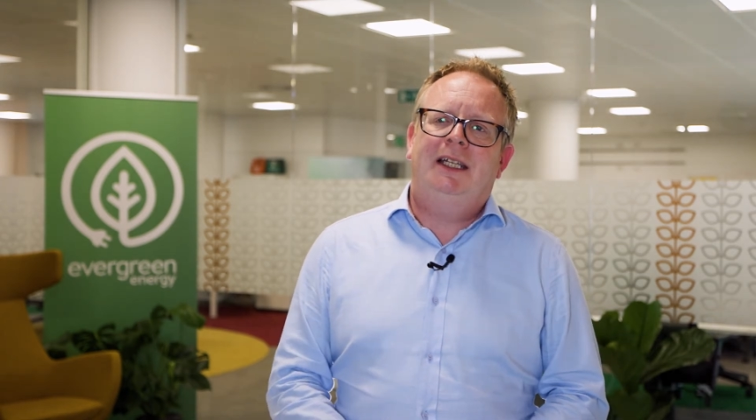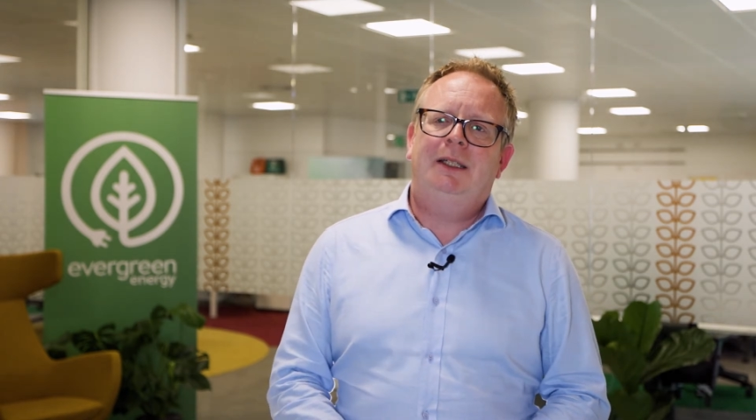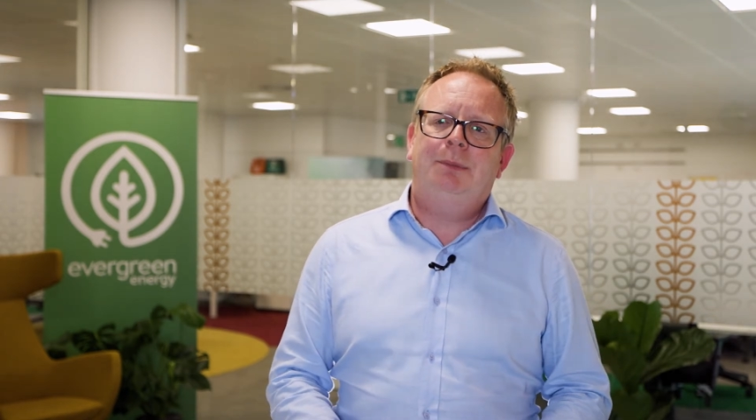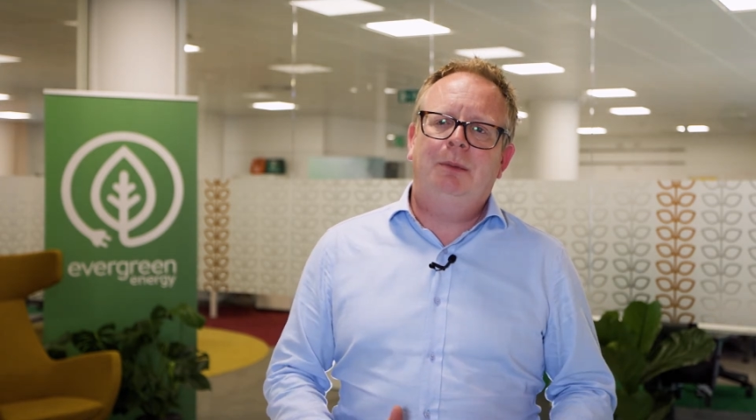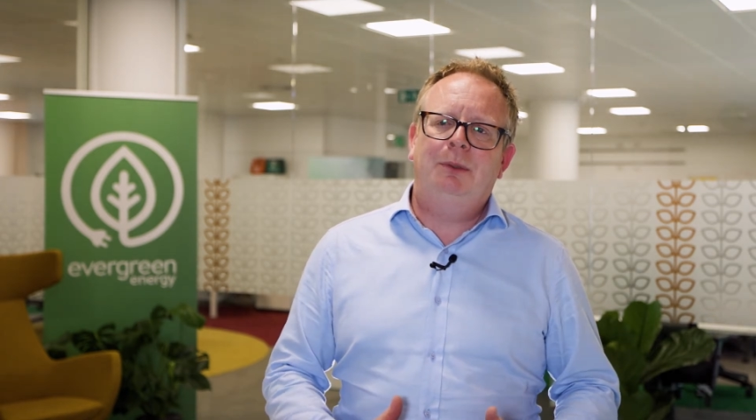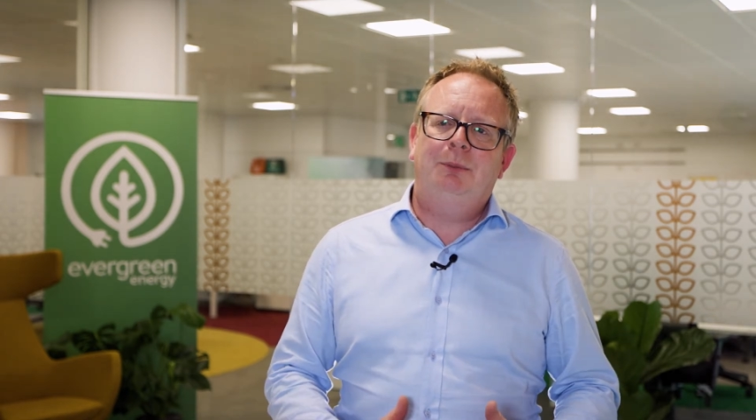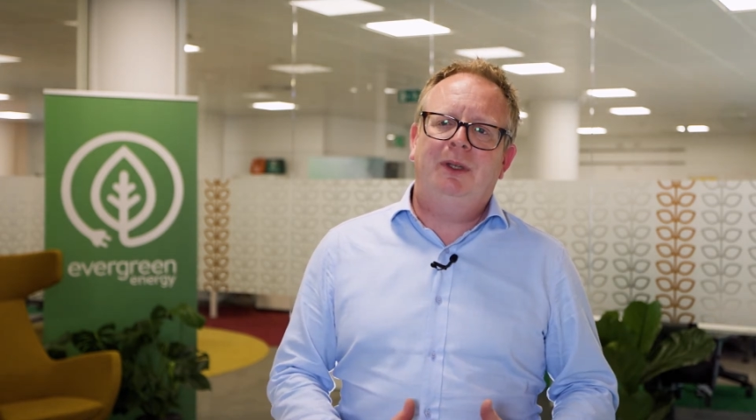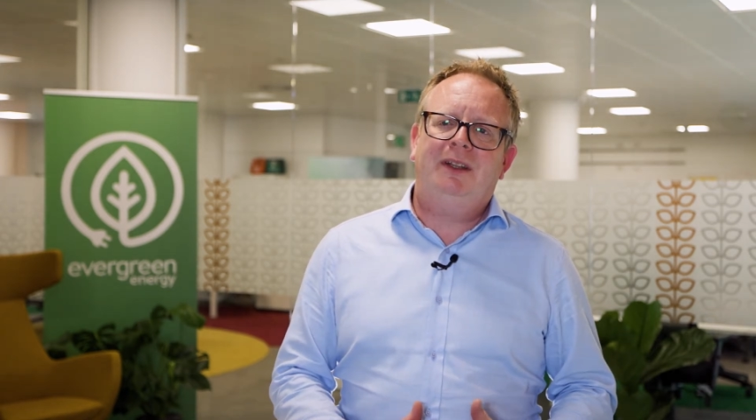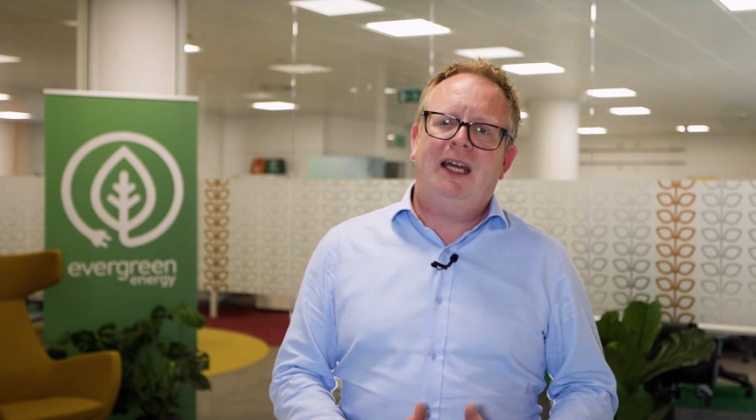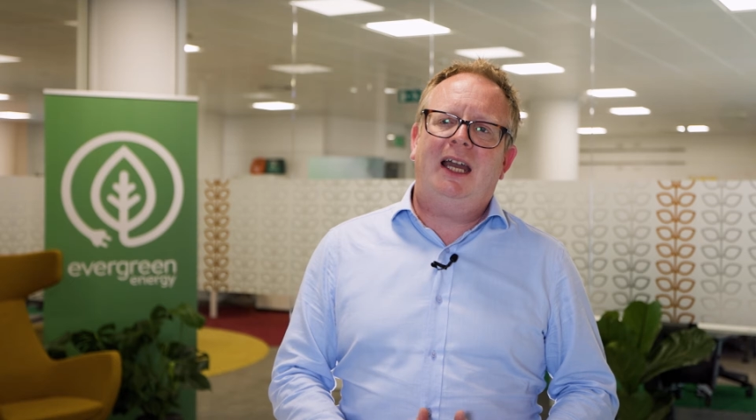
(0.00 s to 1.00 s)
The problem
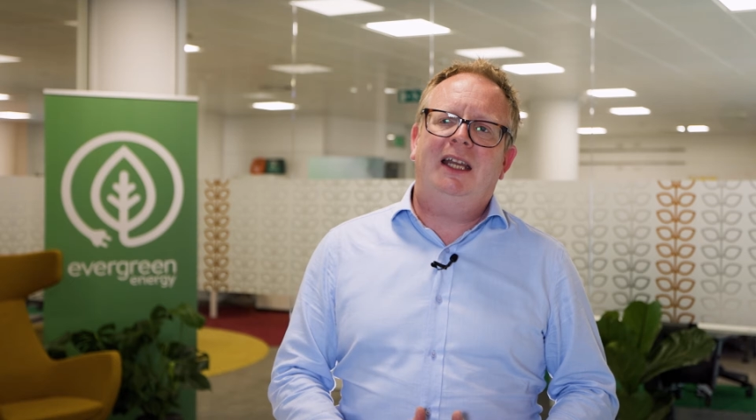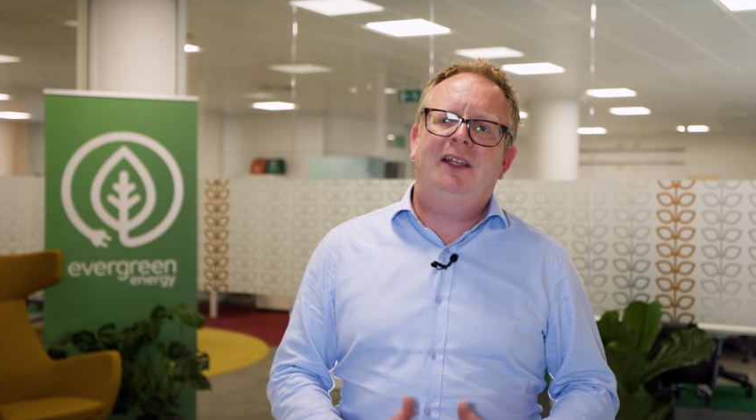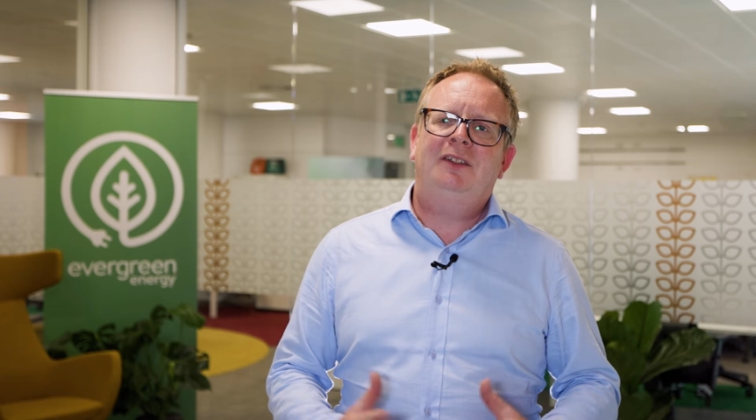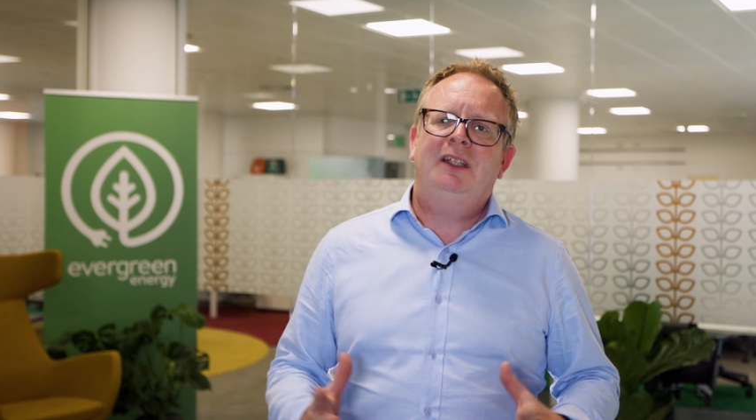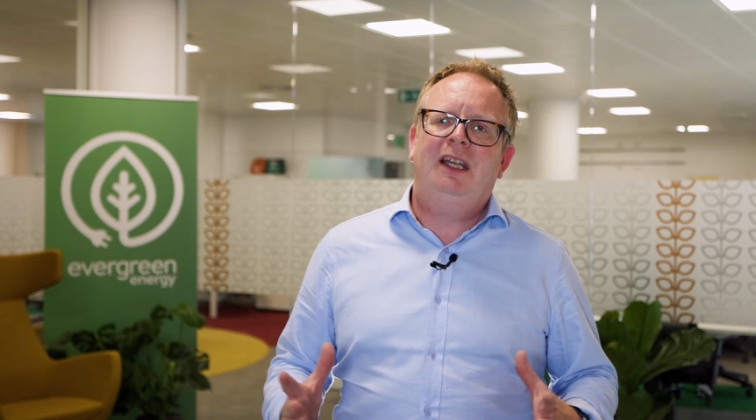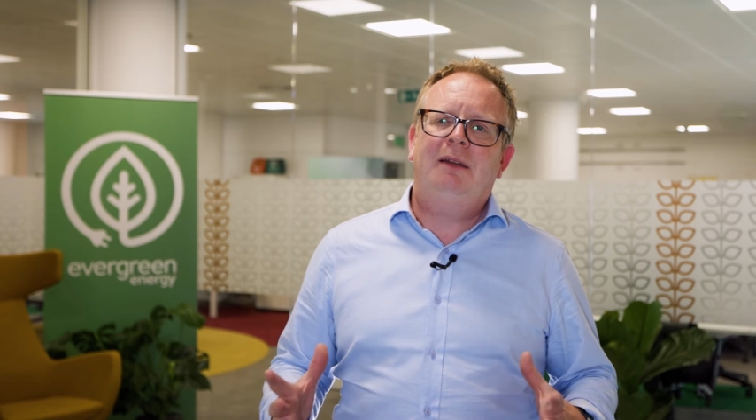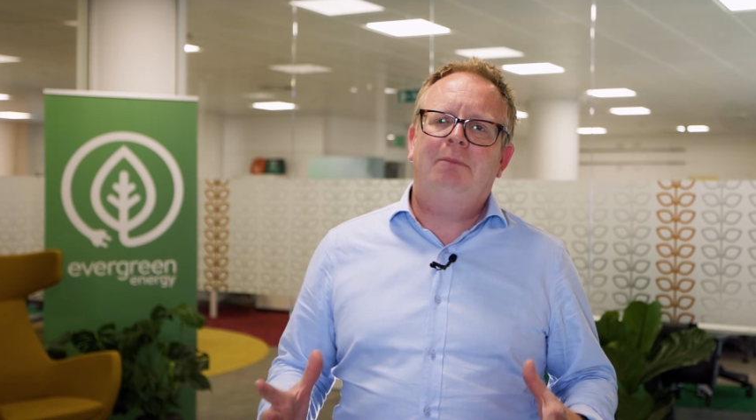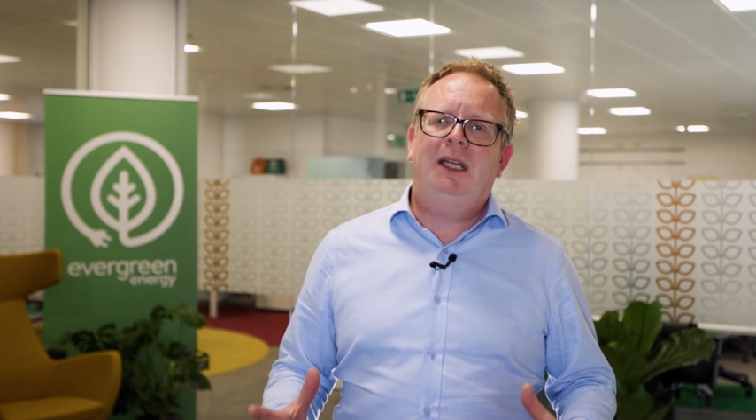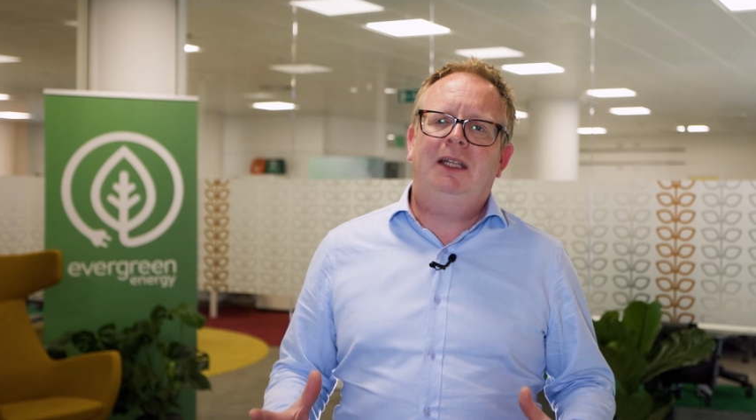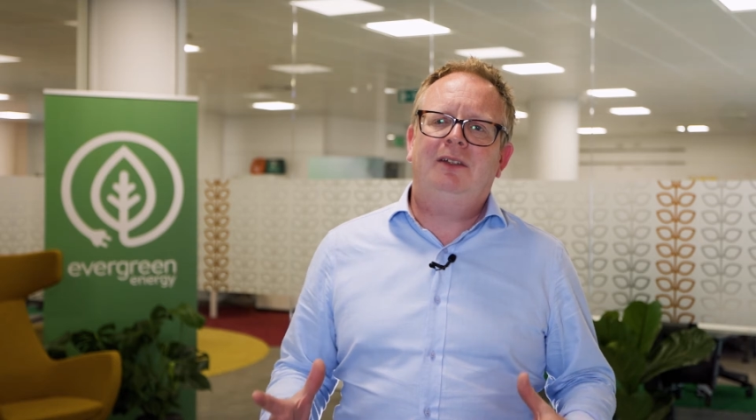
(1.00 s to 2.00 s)
with that is it
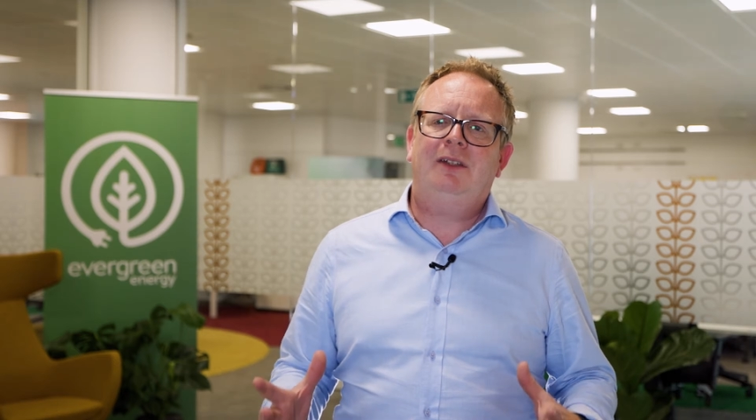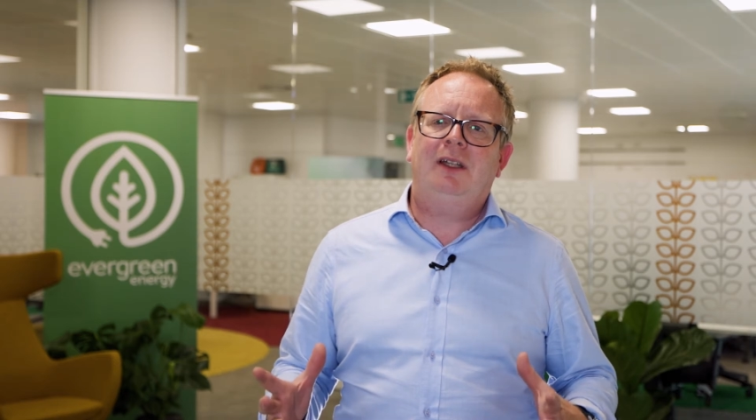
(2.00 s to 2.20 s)
means